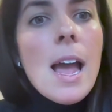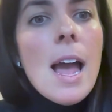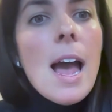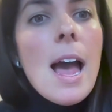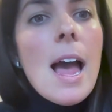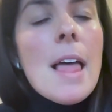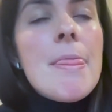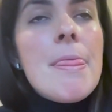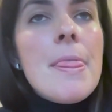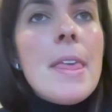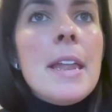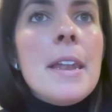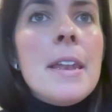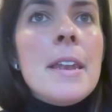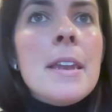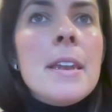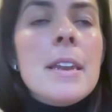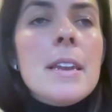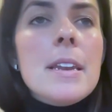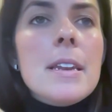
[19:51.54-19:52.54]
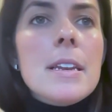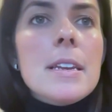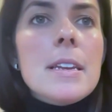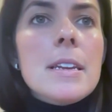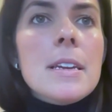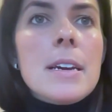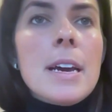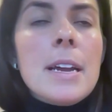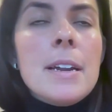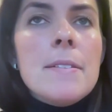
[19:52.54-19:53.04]
And then
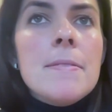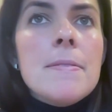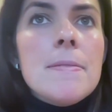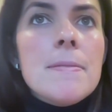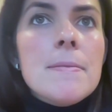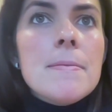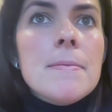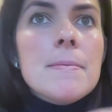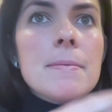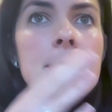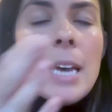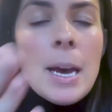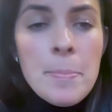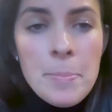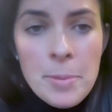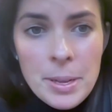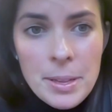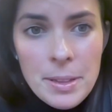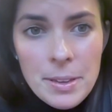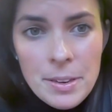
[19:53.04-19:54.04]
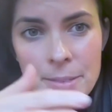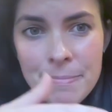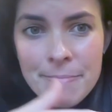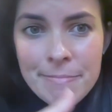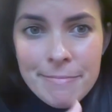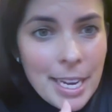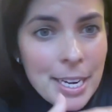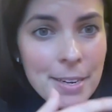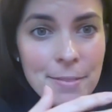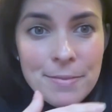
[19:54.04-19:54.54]
kind of separate or
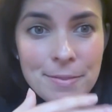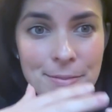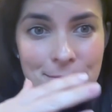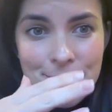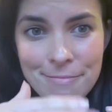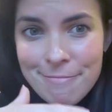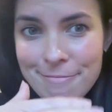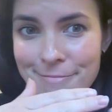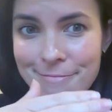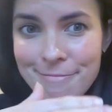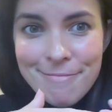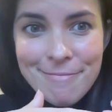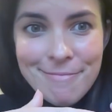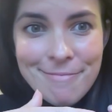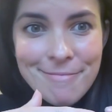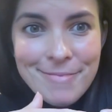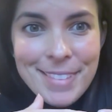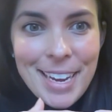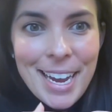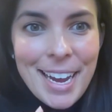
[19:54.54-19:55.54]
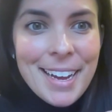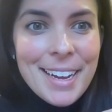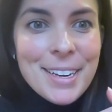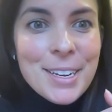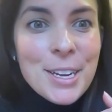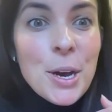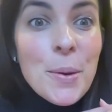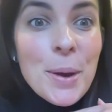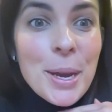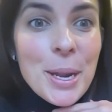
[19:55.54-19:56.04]
kind of
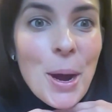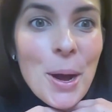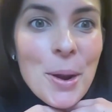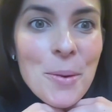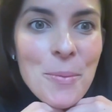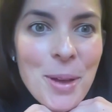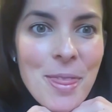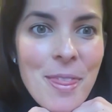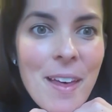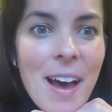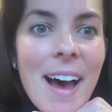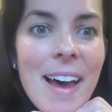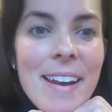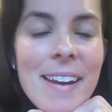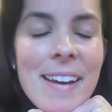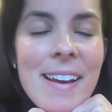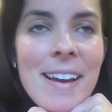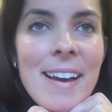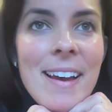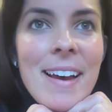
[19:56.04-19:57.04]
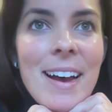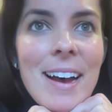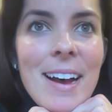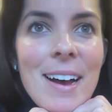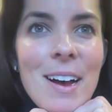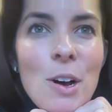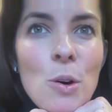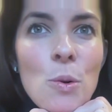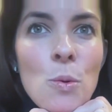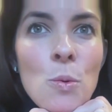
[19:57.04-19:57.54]
going on with that,
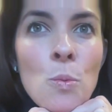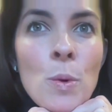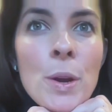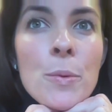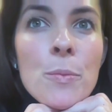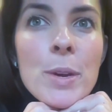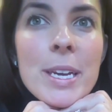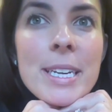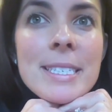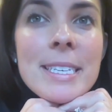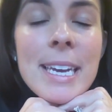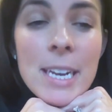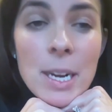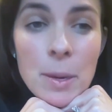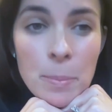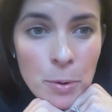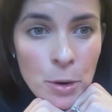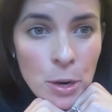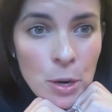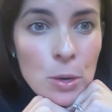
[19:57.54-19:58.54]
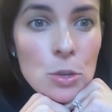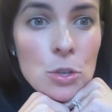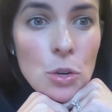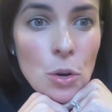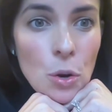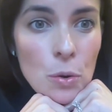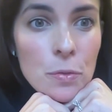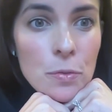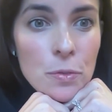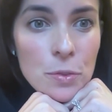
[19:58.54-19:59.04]
When we did approach
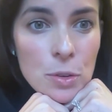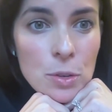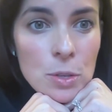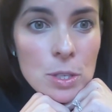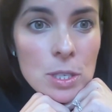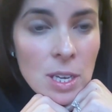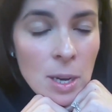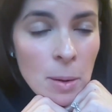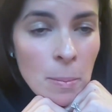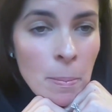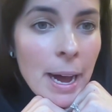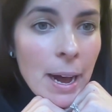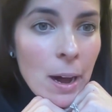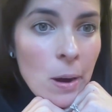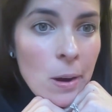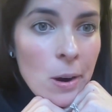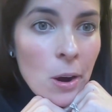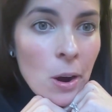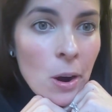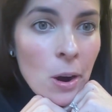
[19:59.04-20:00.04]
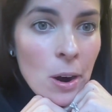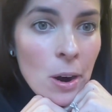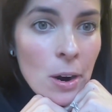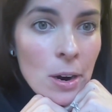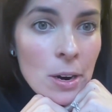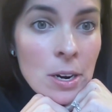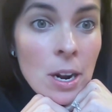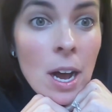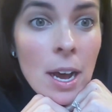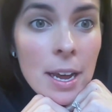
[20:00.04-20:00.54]
Whole Foods about
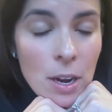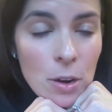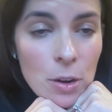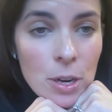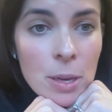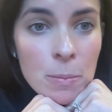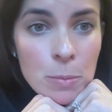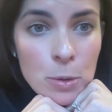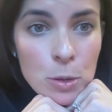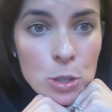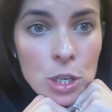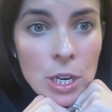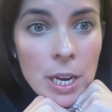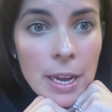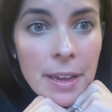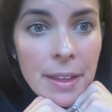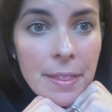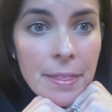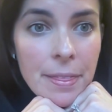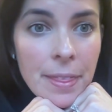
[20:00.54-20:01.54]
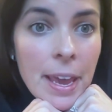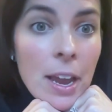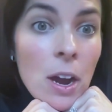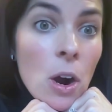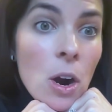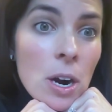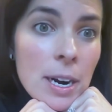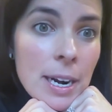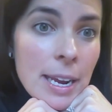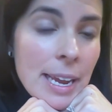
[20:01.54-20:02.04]
our non-alc kombucha, they already